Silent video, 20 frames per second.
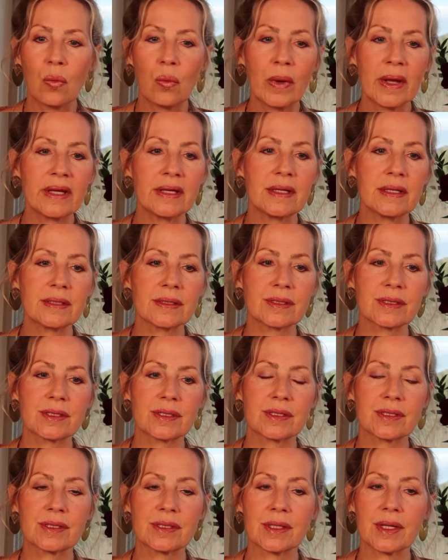
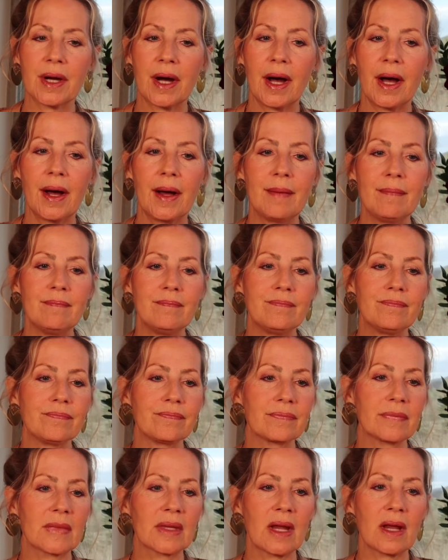witnessed,
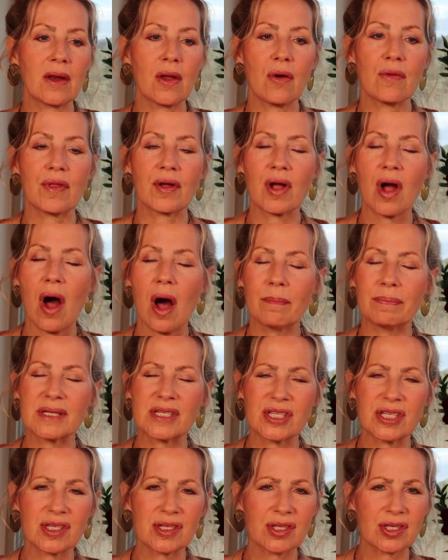um, you know, the
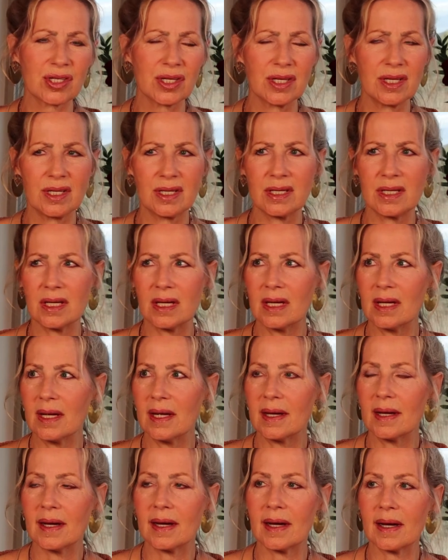competition
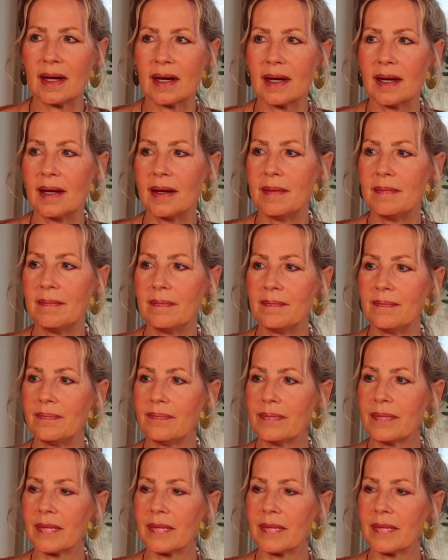um,